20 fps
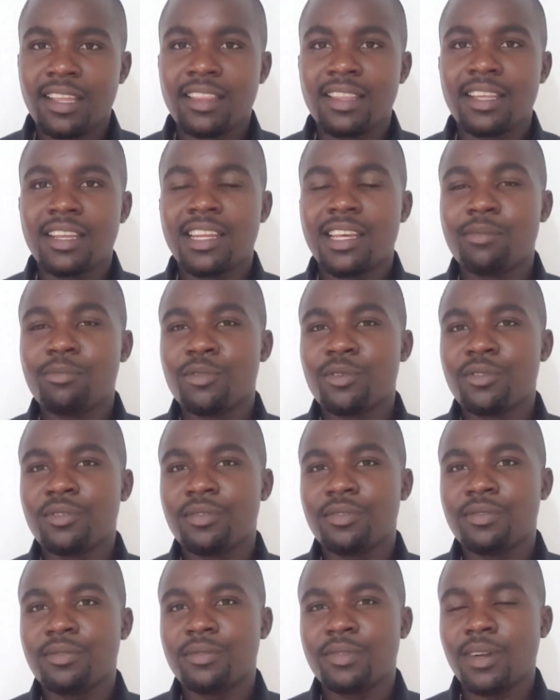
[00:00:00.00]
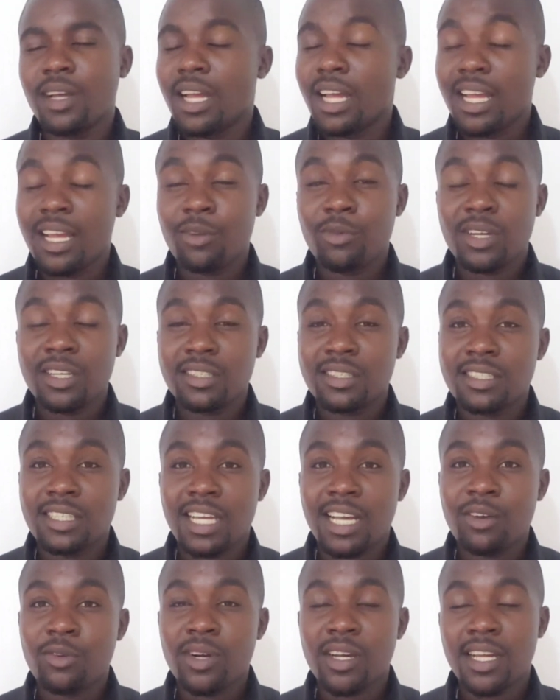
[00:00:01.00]
in the name of
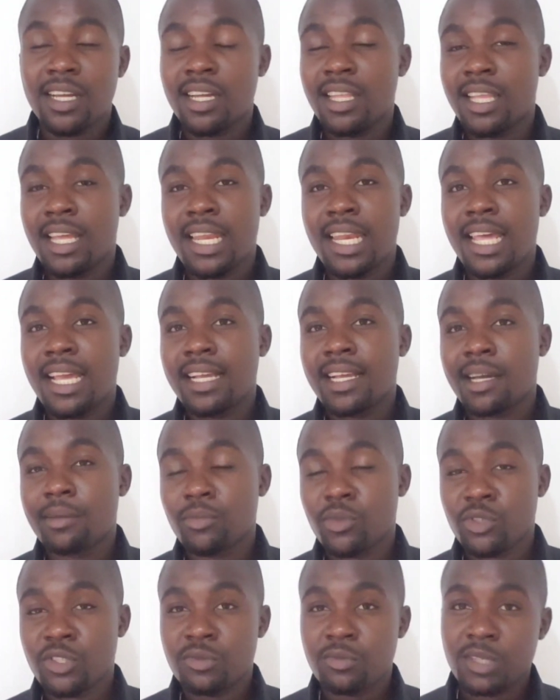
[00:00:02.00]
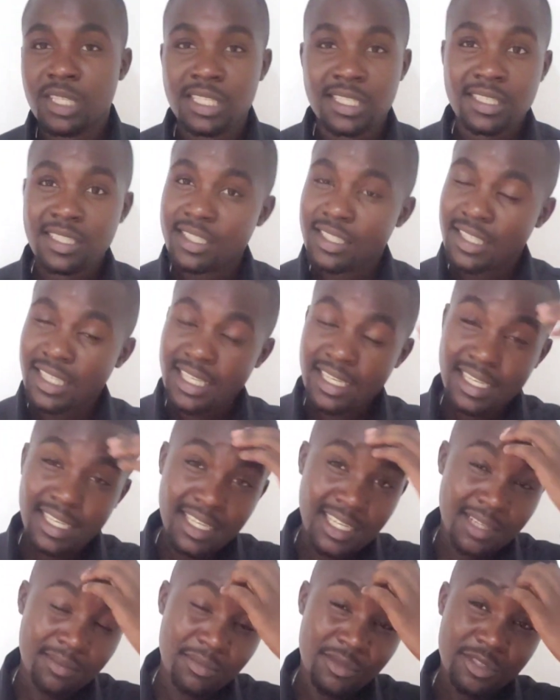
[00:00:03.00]
I like amusement. I
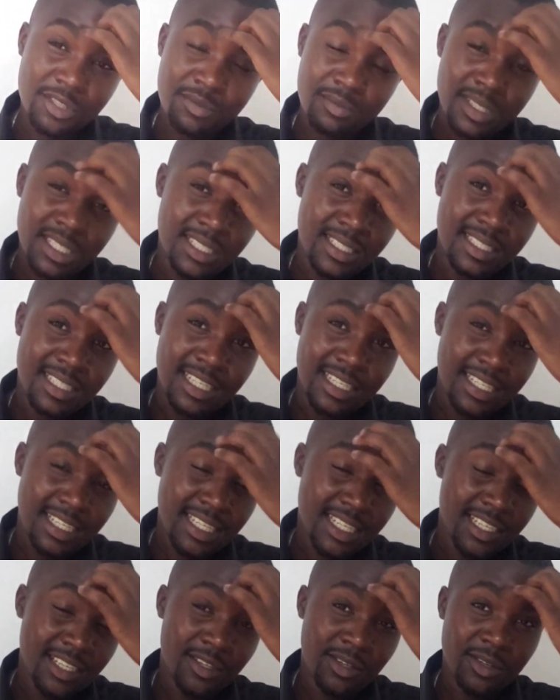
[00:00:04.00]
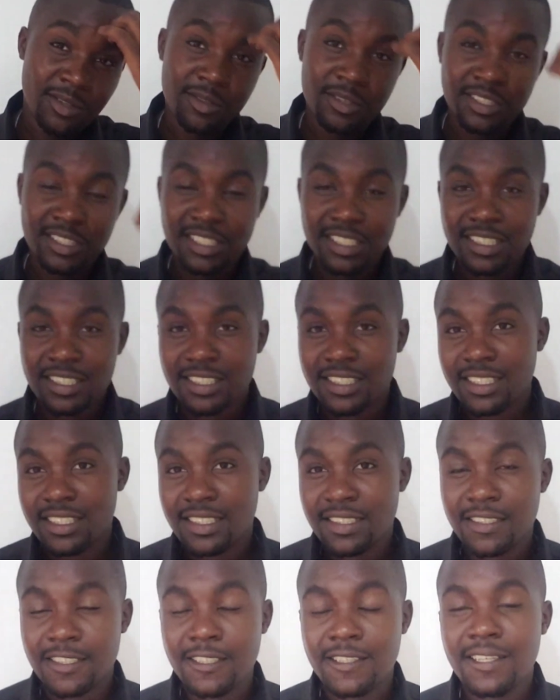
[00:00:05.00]
like amusement and other things.
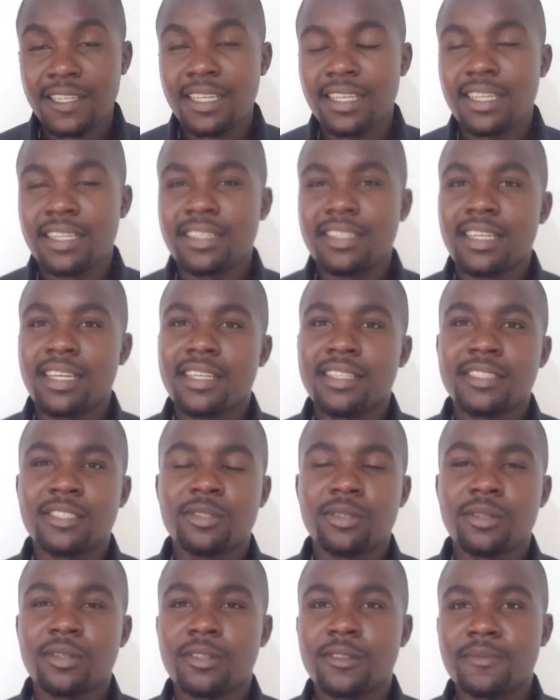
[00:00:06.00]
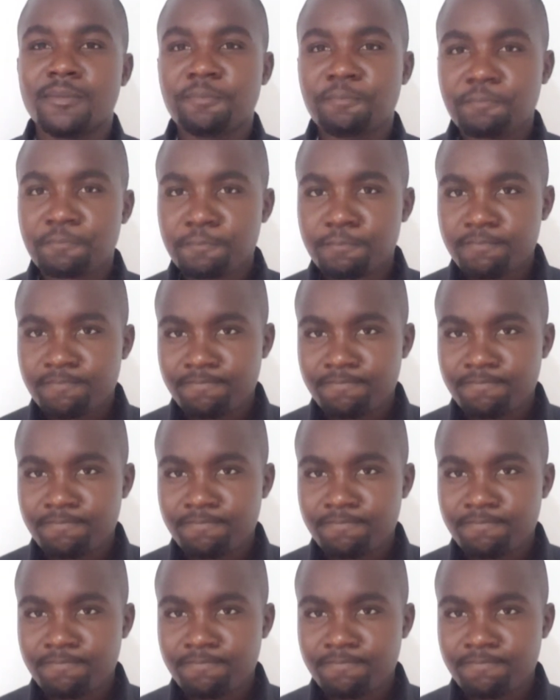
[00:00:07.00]
Yeah. So